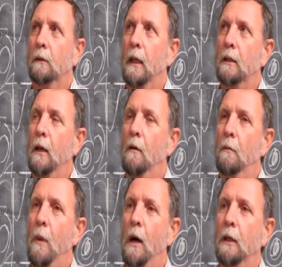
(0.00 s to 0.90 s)
that
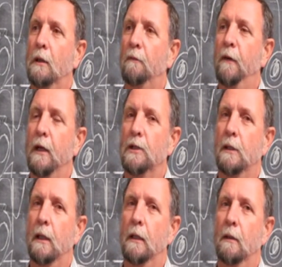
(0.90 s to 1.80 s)
our minds
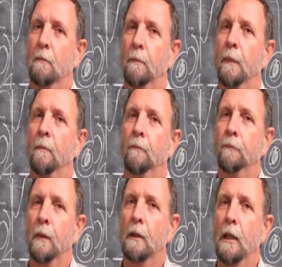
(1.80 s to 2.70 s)
function at.
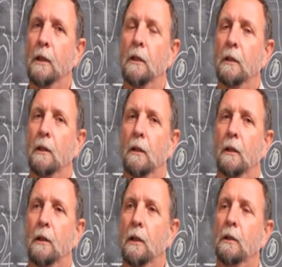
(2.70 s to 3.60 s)
There's
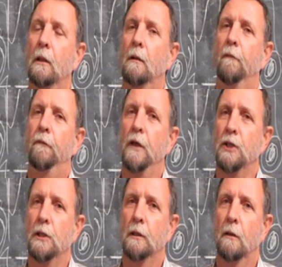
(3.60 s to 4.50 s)
a certain
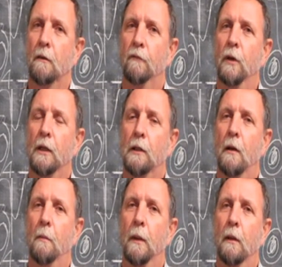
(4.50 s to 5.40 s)
fish, for
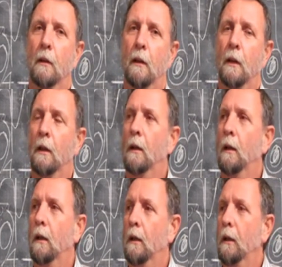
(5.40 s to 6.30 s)
example.
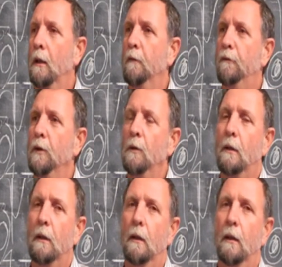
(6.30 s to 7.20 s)
If you